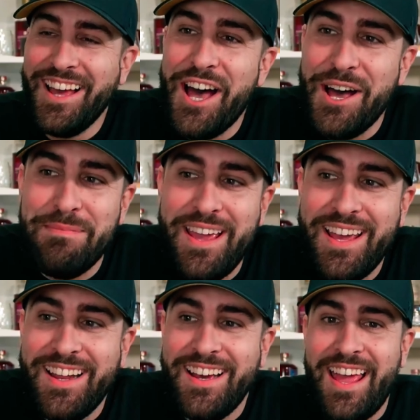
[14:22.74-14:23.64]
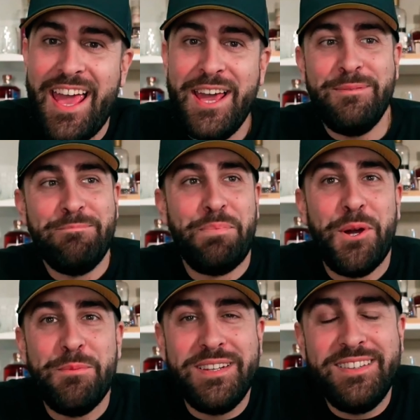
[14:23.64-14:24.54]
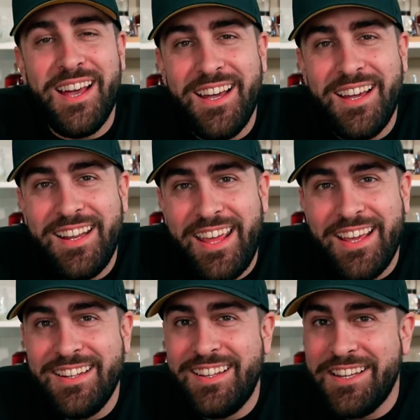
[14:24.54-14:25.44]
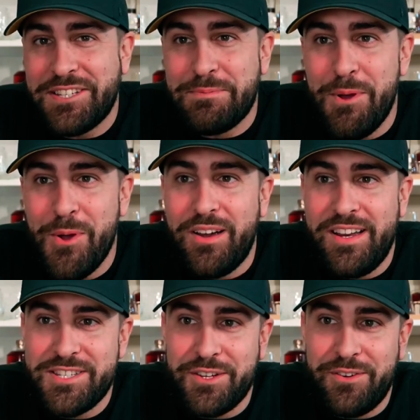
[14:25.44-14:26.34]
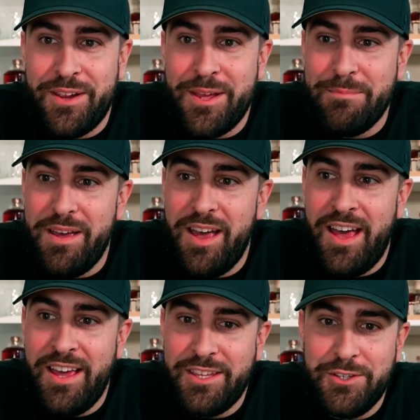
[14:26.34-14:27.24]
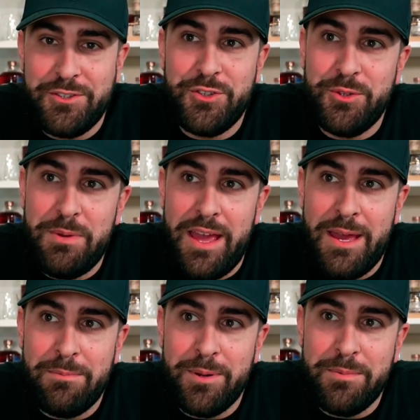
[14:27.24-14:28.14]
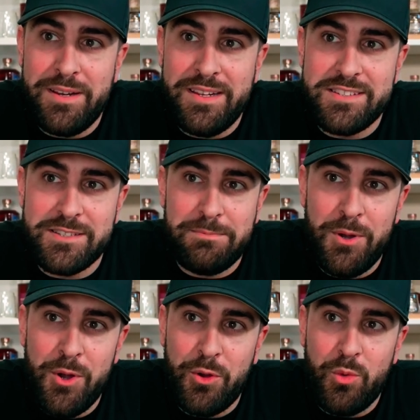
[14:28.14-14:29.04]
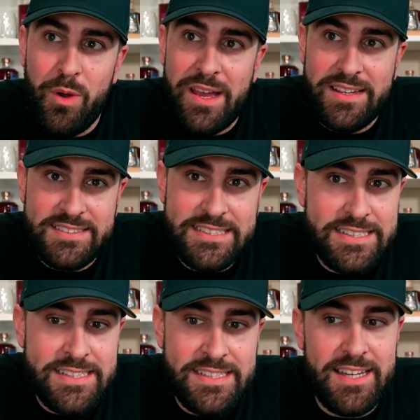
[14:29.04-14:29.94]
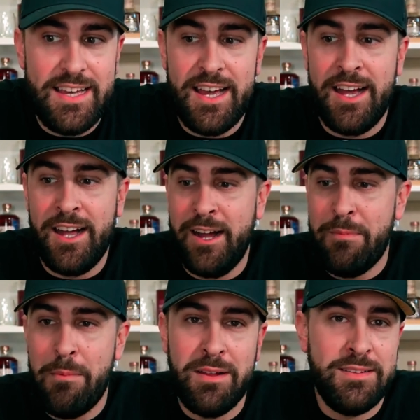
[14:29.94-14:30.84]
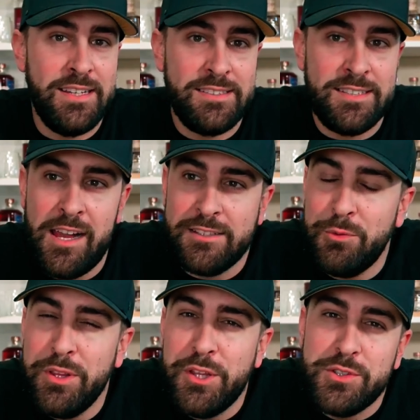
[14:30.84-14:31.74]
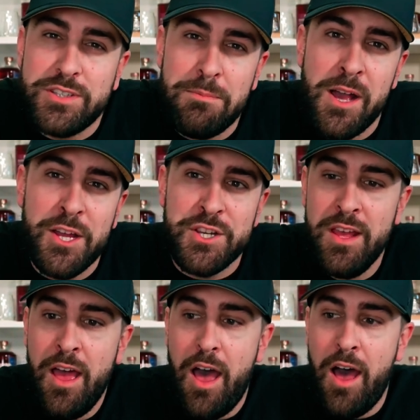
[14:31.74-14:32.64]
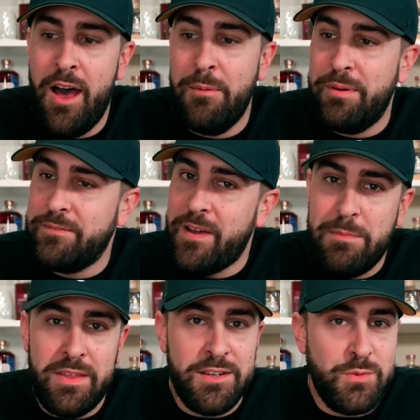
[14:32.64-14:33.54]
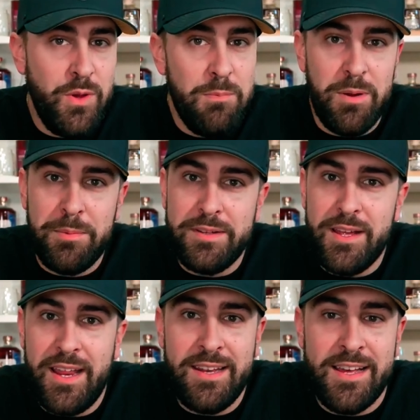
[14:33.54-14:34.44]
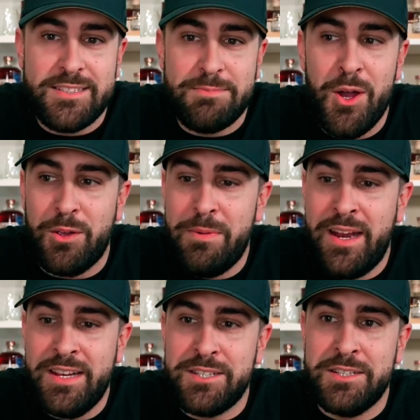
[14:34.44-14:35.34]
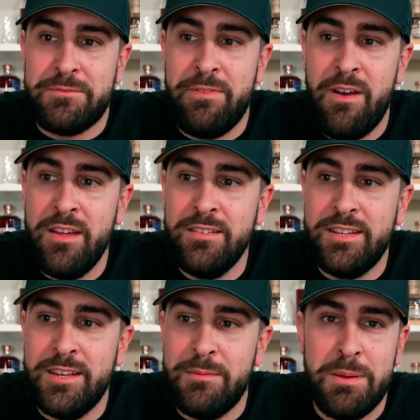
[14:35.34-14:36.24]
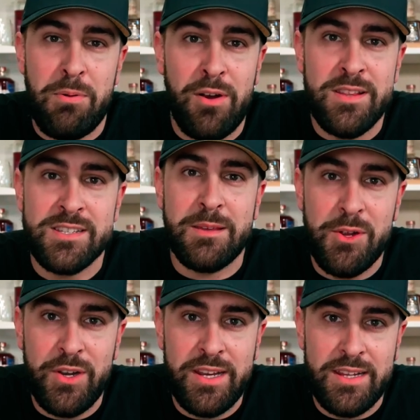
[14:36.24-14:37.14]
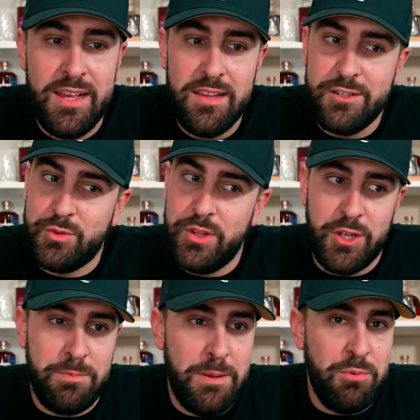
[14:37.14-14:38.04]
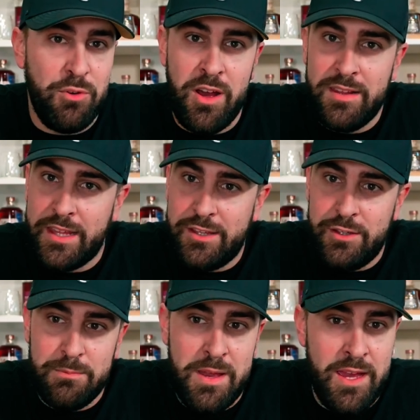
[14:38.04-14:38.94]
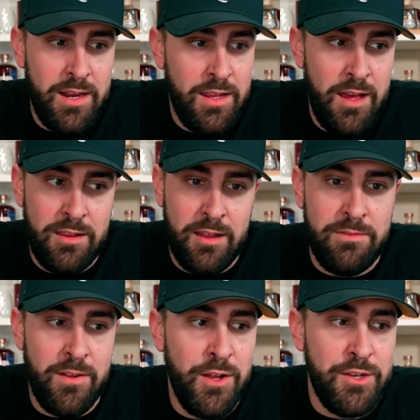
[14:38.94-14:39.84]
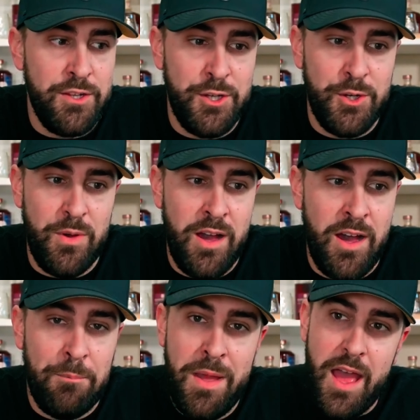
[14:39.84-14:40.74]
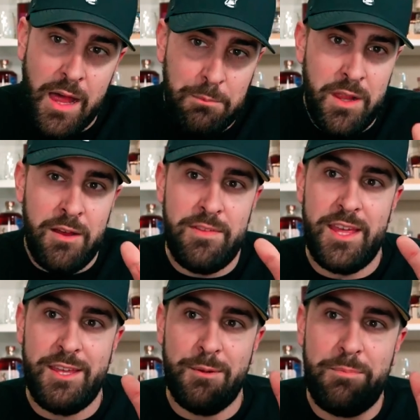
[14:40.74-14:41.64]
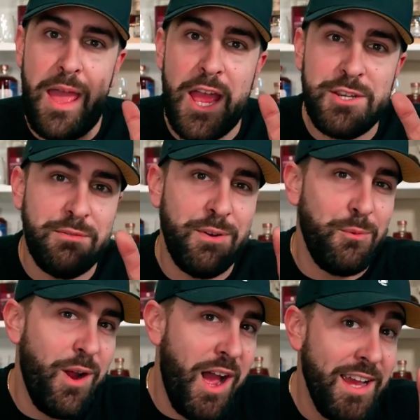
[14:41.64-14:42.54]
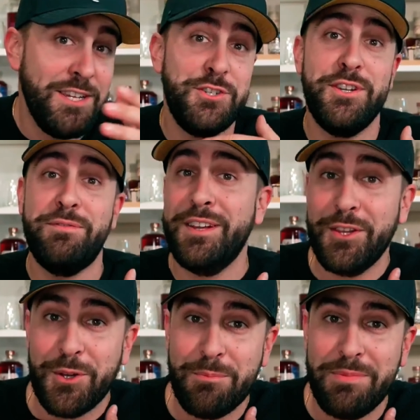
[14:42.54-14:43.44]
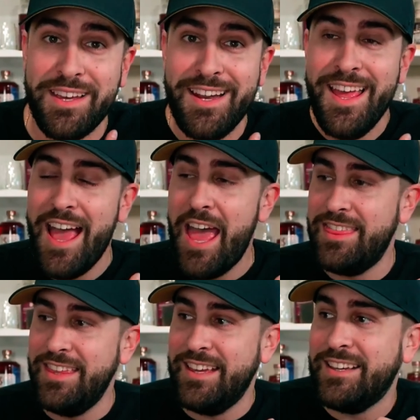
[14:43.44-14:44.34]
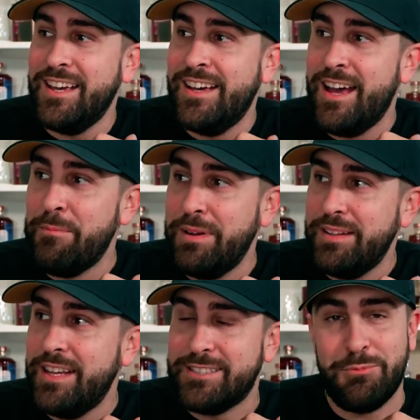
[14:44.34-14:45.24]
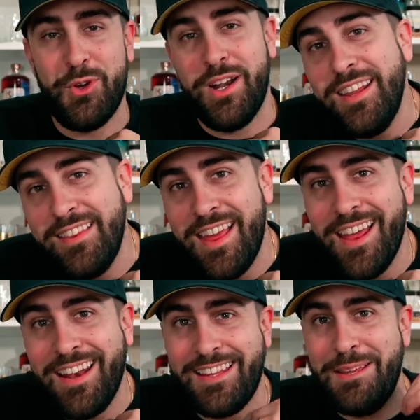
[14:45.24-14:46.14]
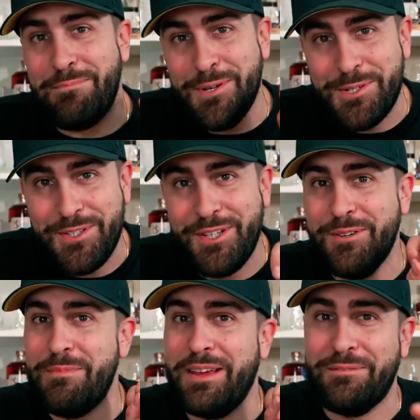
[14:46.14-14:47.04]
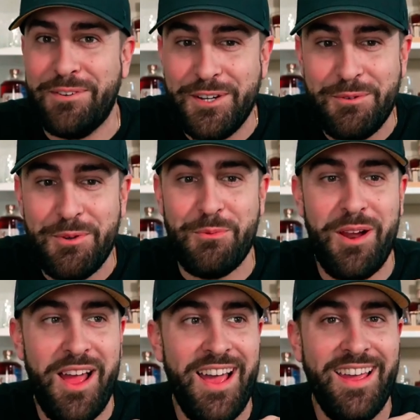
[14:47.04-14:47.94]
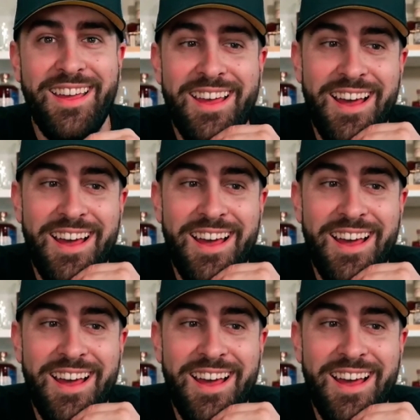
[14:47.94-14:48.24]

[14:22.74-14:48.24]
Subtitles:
At bourbon.and.smoke on Instagram, YouTube at bourbon and smoke YT. I'm on TikTok. Don't really use it much, but find me there as well. Bourbon.and.smoke. Man, it's fun to be part of this community. there's really good people around like you, man. I love following you. I love that your passion for rye has shifted a little bit. I think I'm going to take some credit in that and keep pushing you and making fun of you with the rye.